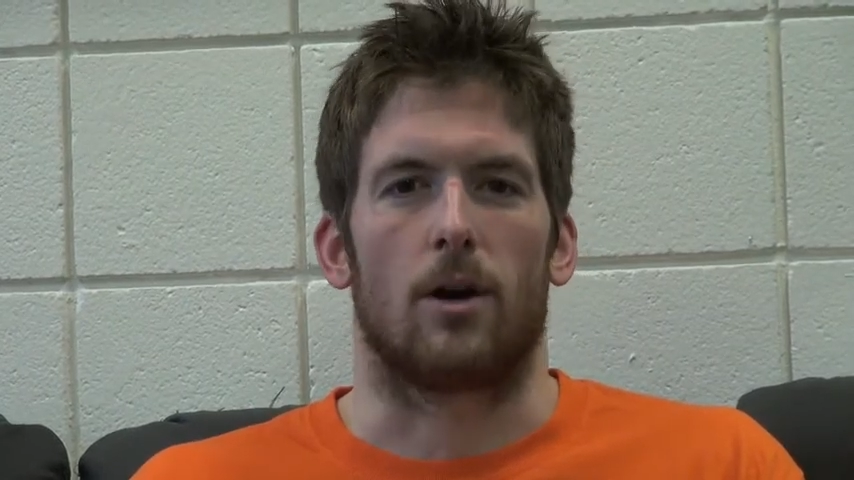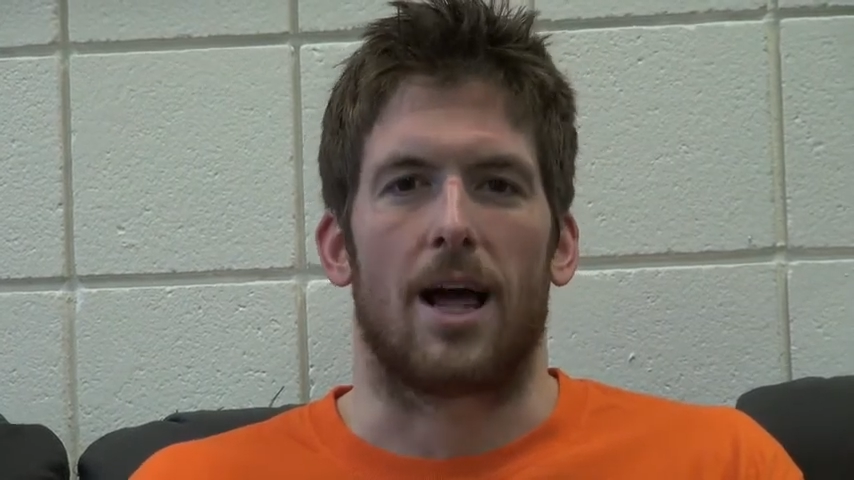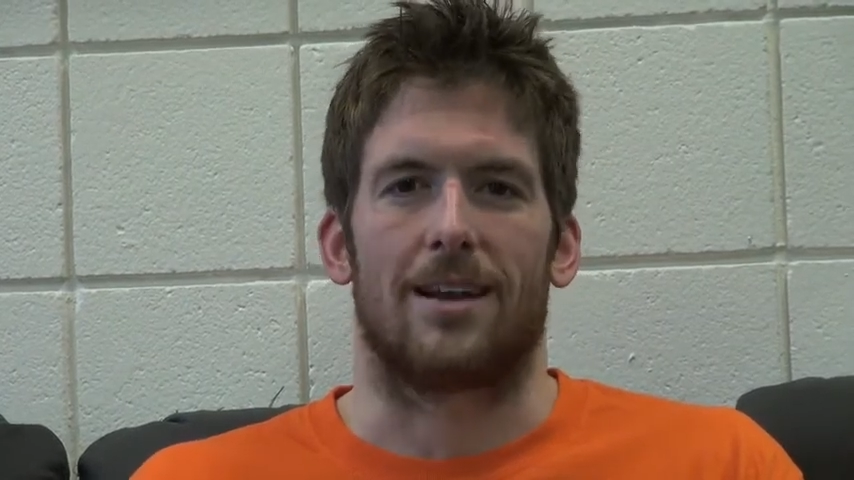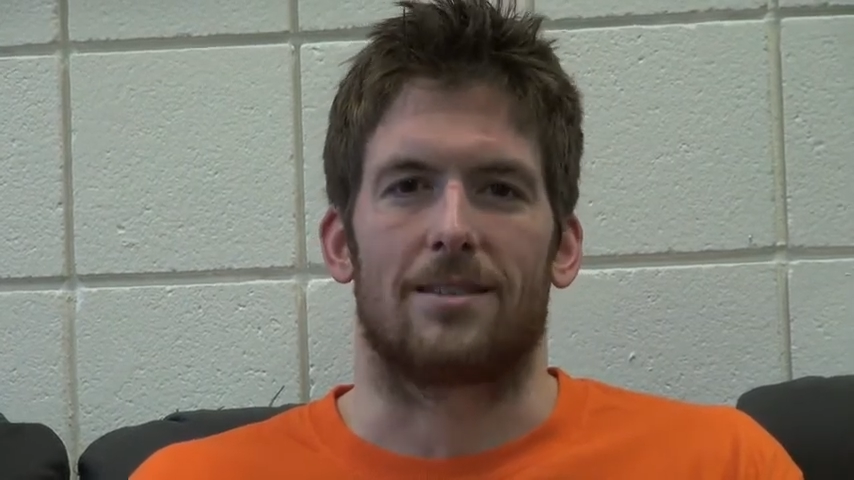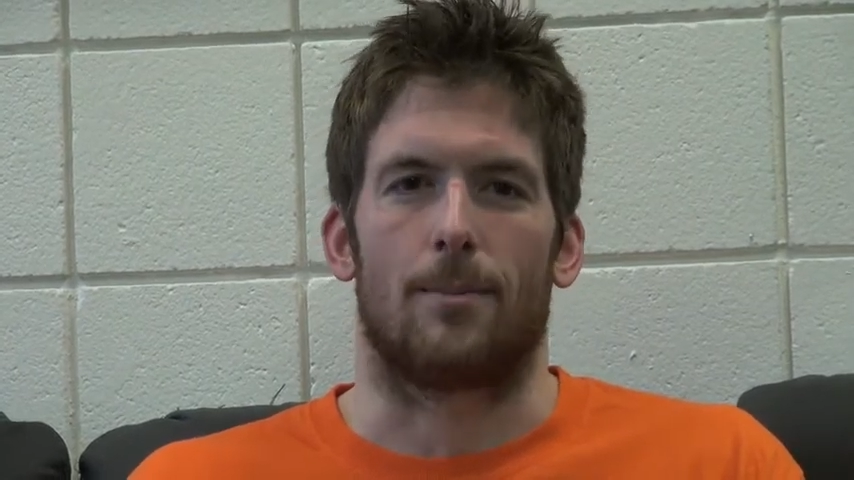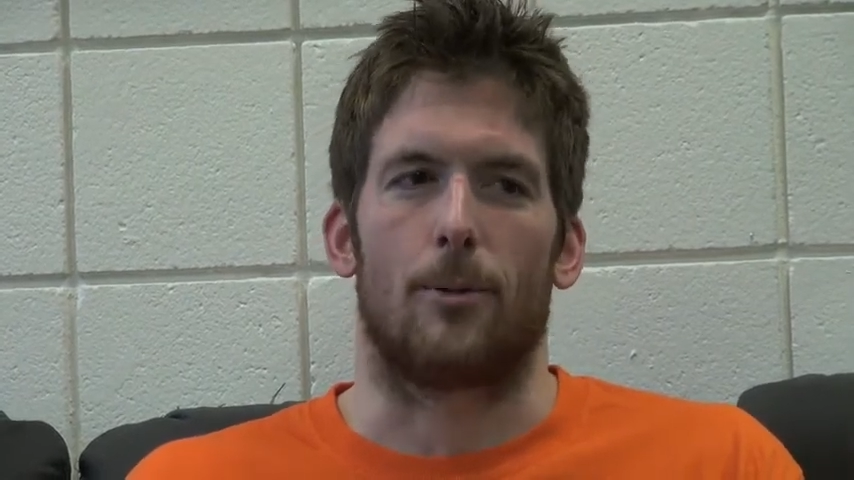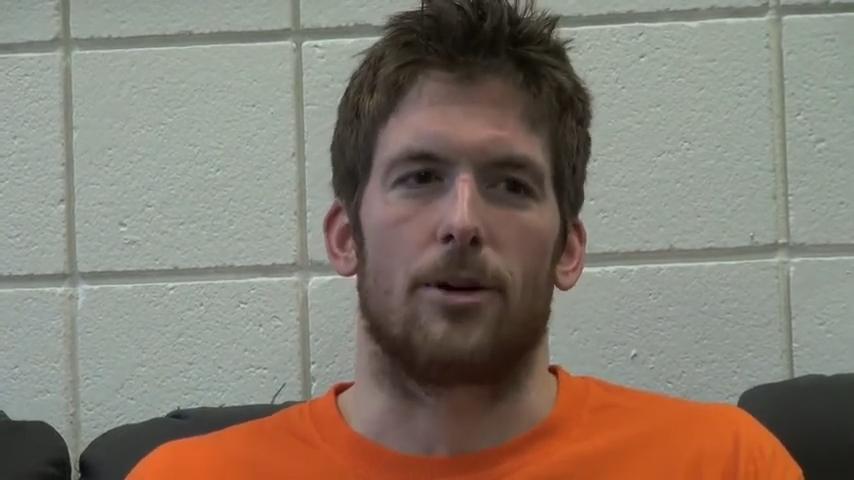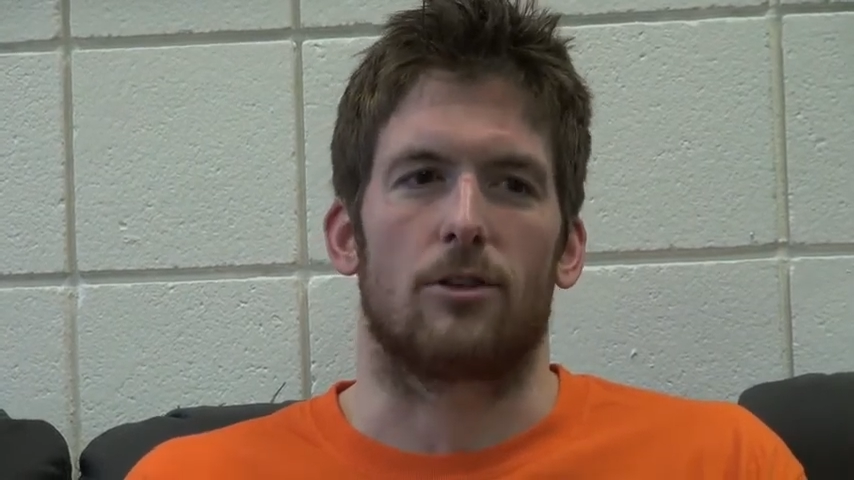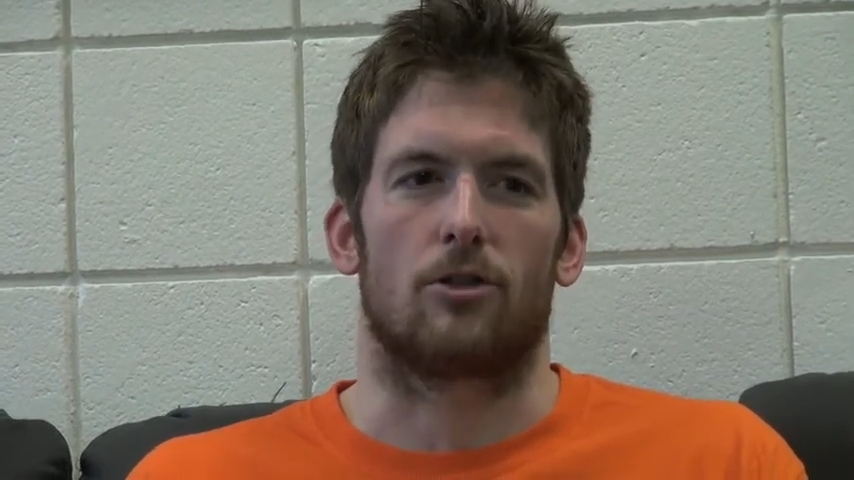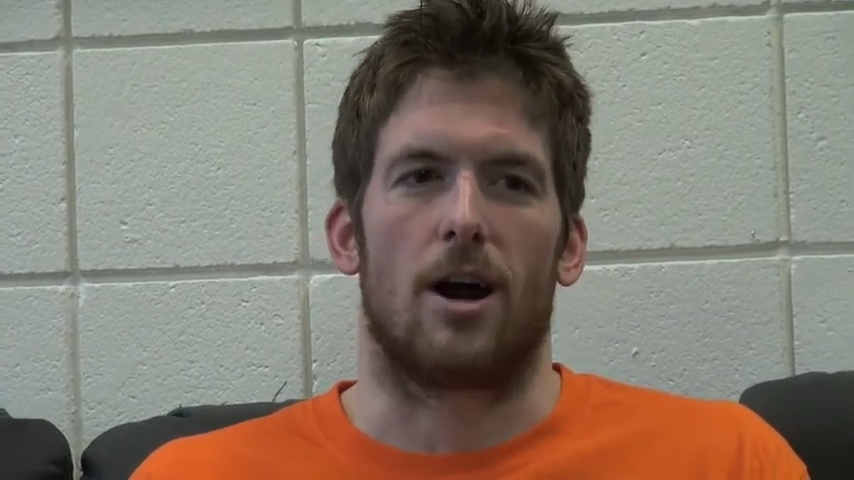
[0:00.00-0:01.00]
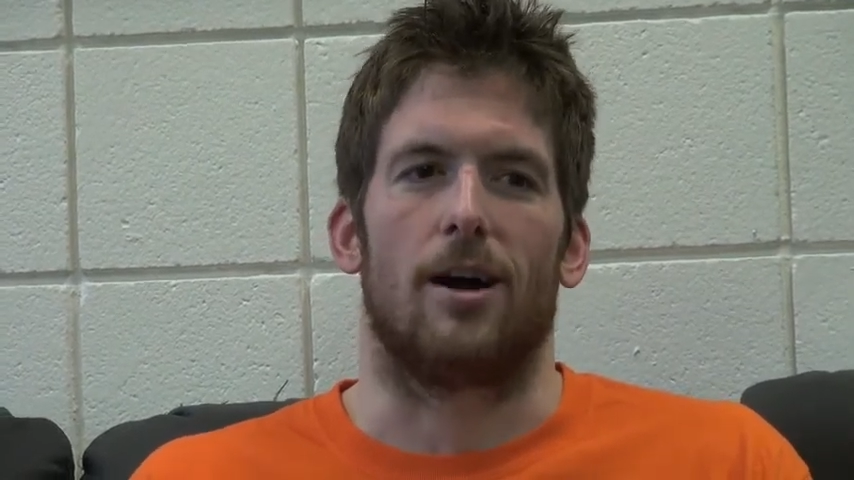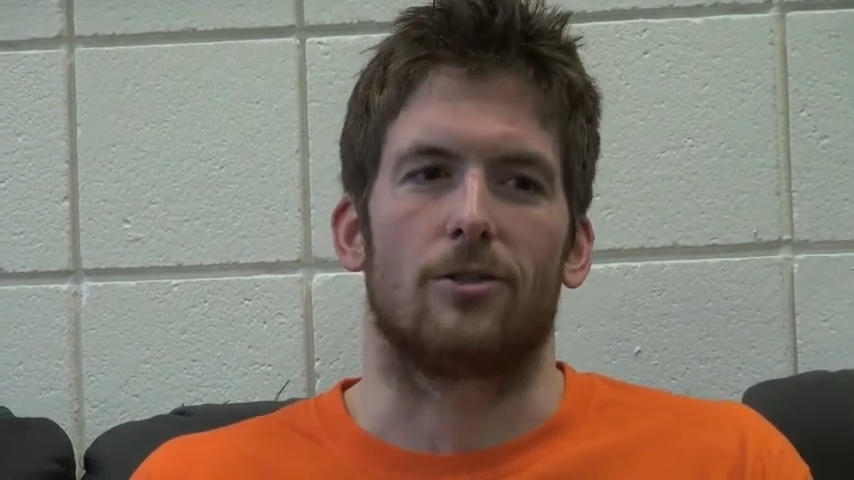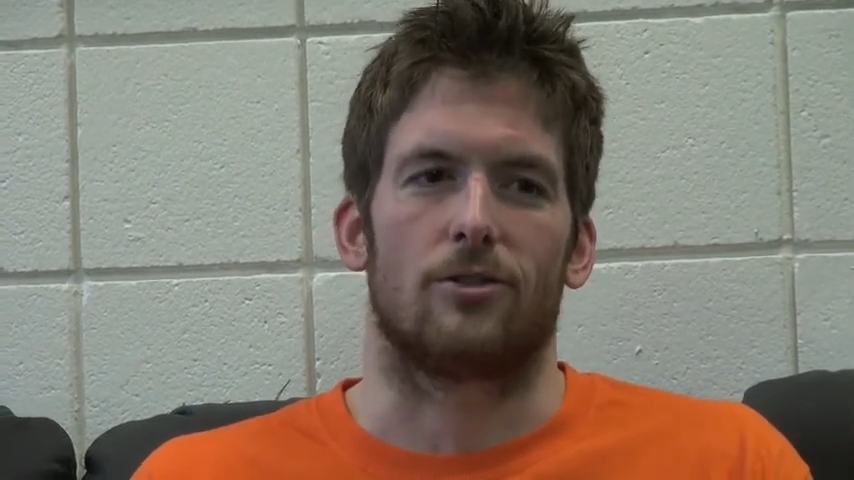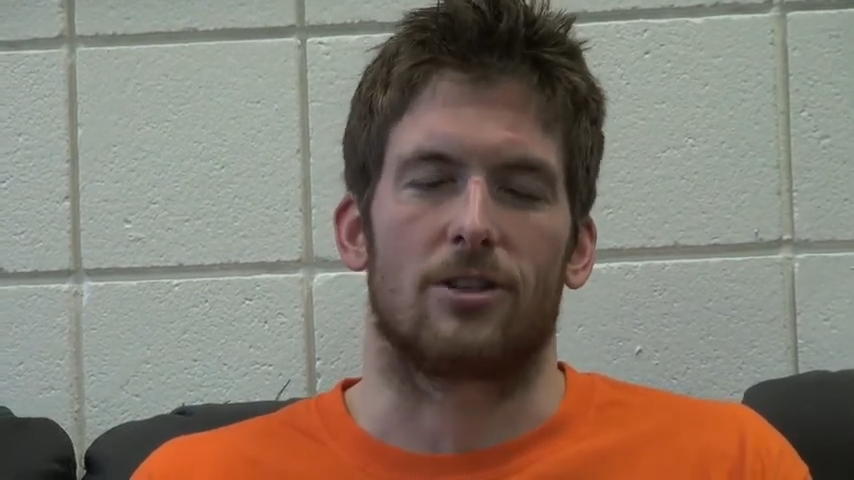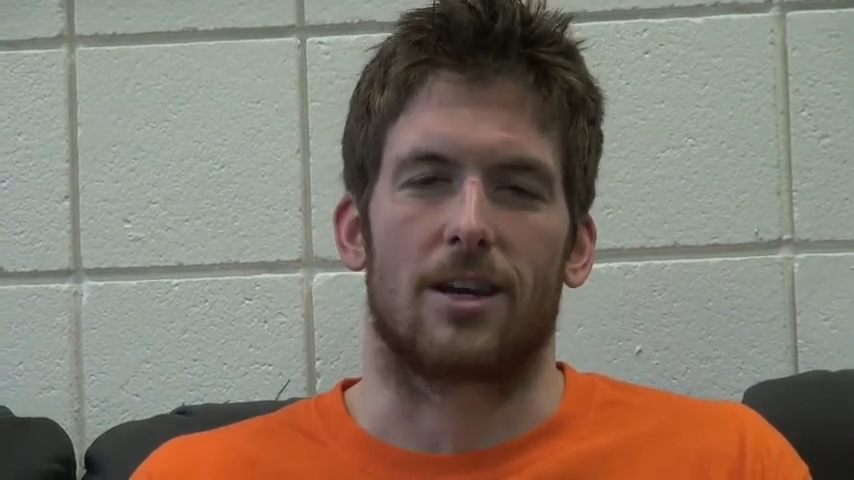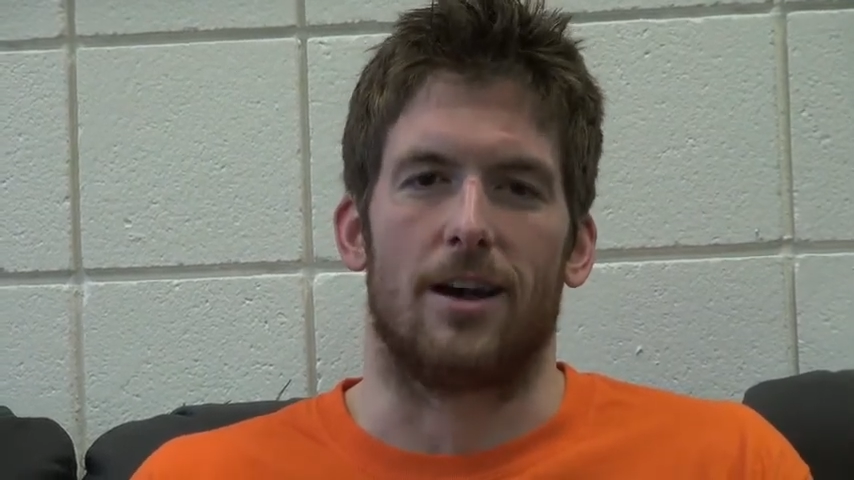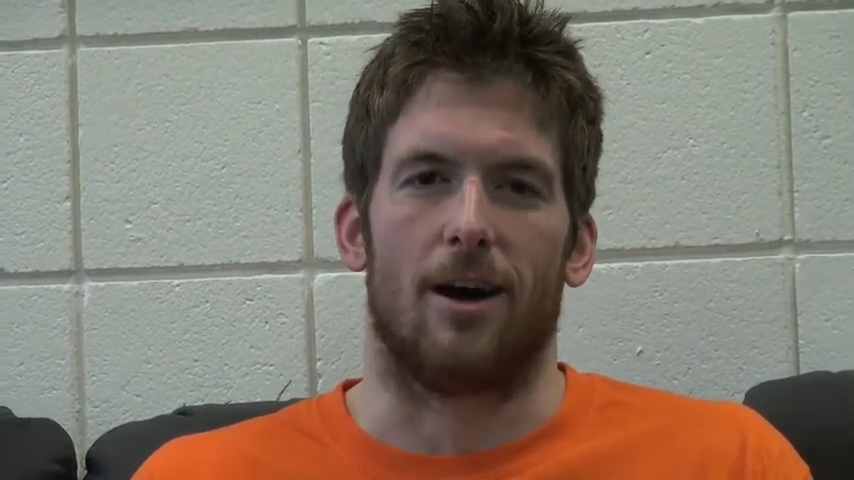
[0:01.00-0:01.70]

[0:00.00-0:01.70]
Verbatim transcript: Last time I went to trials just kind